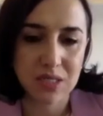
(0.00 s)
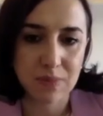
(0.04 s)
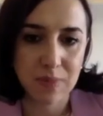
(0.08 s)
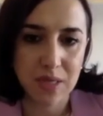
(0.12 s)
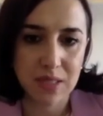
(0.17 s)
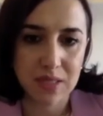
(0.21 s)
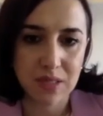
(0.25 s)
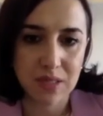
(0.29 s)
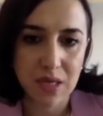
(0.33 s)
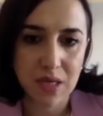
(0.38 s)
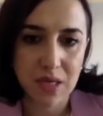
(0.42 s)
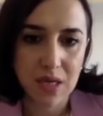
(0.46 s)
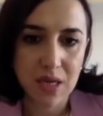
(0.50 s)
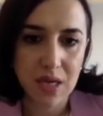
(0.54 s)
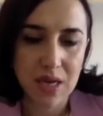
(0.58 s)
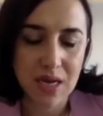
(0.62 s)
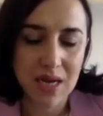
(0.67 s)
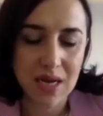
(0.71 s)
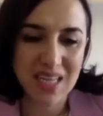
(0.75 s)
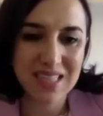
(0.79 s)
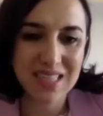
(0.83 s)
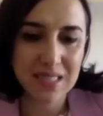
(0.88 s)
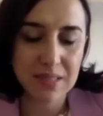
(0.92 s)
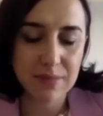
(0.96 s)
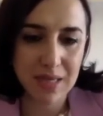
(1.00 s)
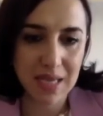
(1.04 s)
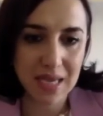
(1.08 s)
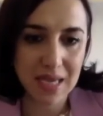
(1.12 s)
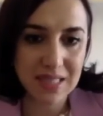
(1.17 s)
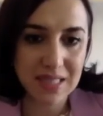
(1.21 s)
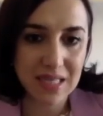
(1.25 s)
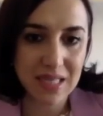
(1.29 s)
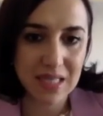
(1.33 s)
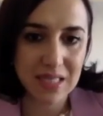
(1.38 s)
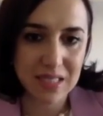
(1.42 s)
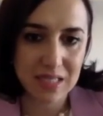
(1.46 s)
but not
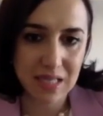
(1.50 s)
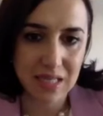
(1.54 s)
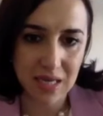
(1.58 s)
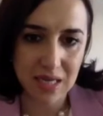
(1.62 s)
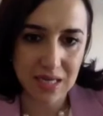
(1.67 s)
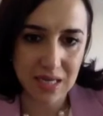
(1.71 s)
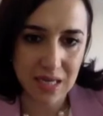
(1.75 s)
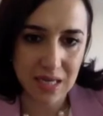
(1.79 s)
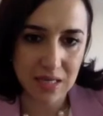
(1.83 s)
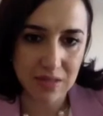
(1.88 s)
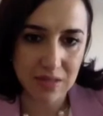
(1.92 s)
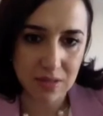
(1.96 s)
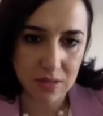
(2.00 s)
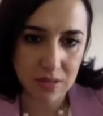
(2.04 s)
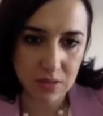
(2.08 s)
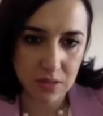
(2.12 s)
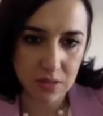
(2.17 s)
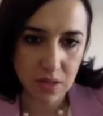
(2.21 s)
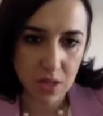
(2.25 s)
getting stagnated.